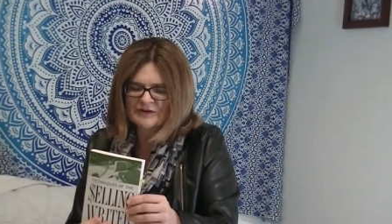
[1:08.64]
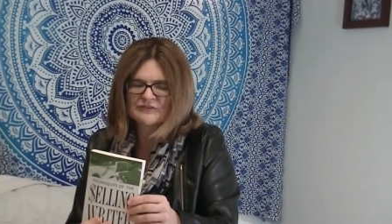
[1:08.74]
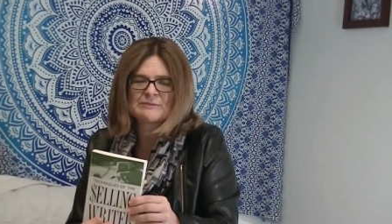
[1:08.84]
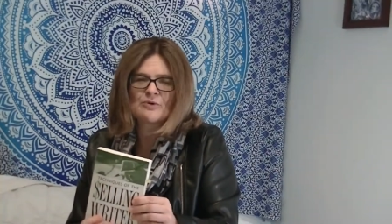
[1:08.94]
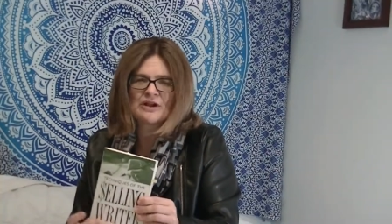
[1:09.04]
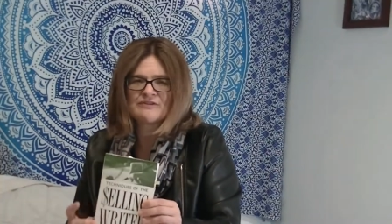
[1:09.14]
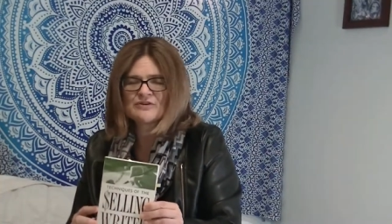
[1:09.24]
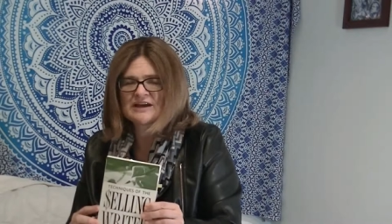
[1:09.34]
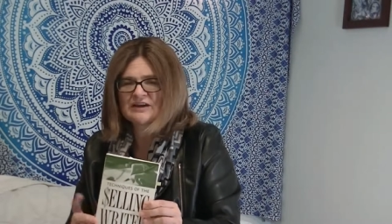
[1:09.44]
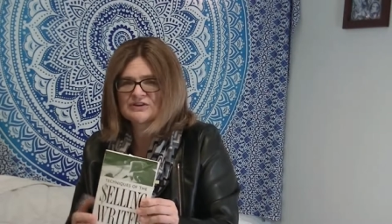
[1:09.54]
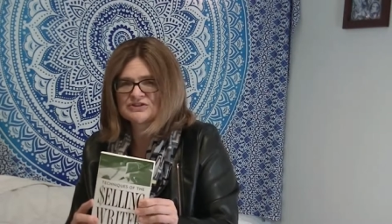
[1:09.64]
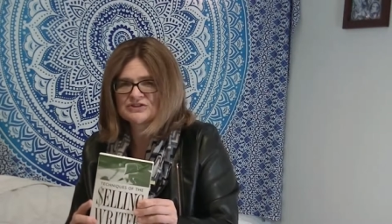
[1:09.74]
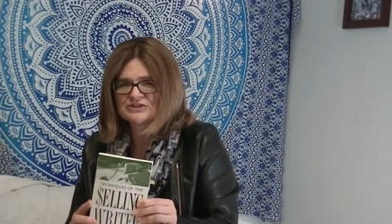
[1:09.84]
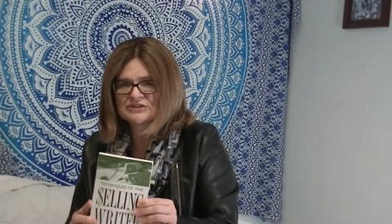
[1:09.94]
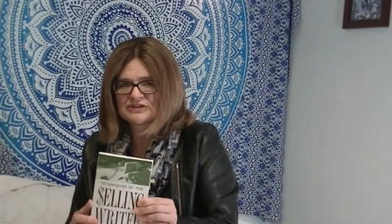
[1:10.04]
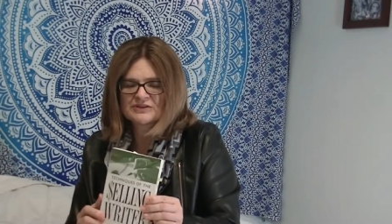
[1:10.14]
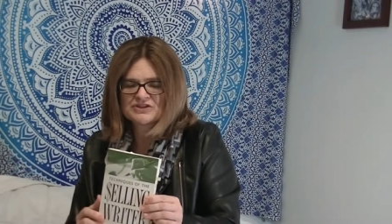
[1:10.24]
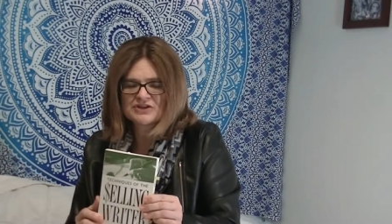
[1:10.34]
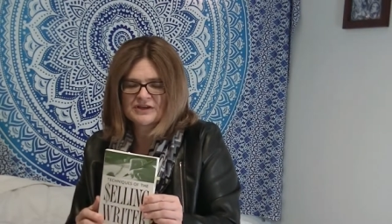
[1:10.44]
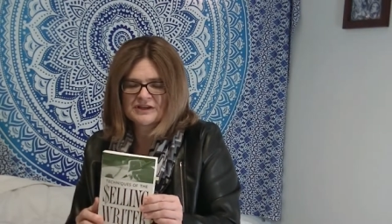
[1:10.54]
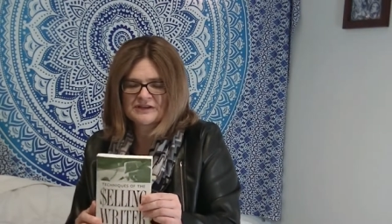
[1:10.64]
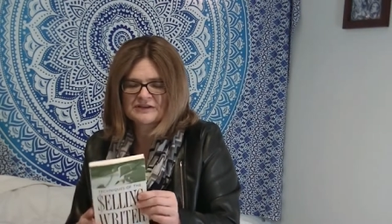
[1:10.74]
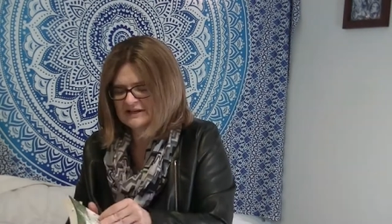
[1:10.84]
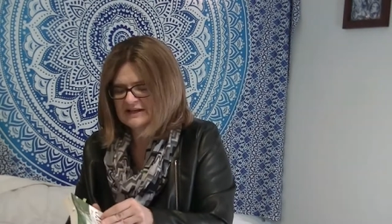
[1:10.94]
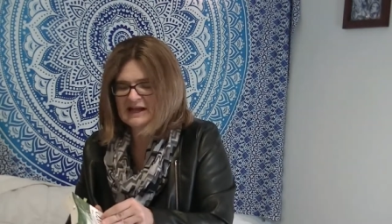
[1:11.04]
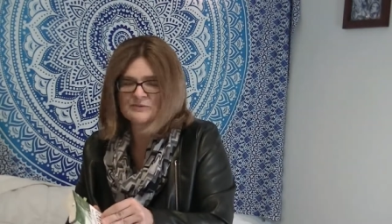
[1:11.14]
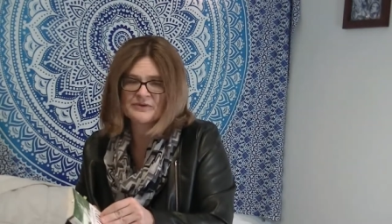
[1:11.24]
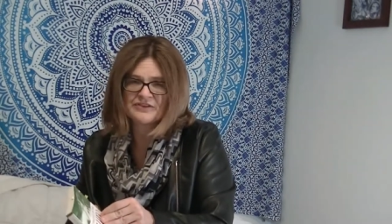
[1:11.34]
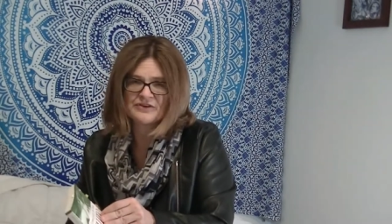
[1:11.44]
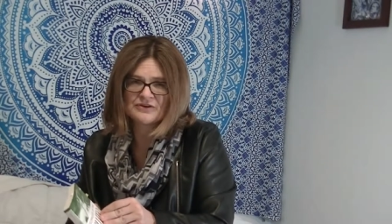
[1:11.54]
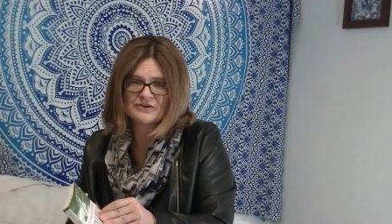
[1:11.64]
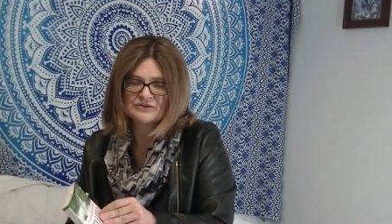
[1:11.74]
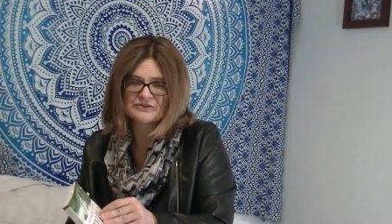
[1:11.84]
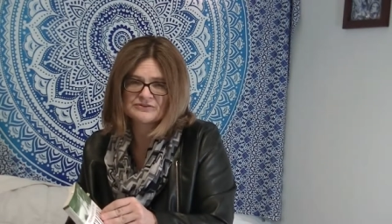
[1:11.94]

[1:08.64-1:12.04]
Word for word: Every point of view character should connect with your